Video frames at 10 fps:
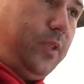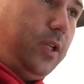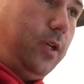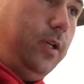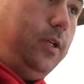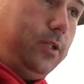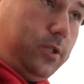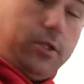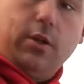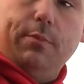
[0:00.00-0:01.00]
Alright,
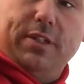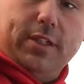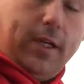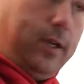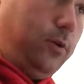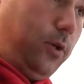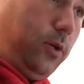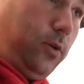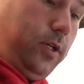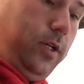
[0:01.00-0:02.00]
just cut my scale
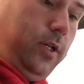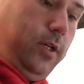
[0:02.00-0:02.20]
on.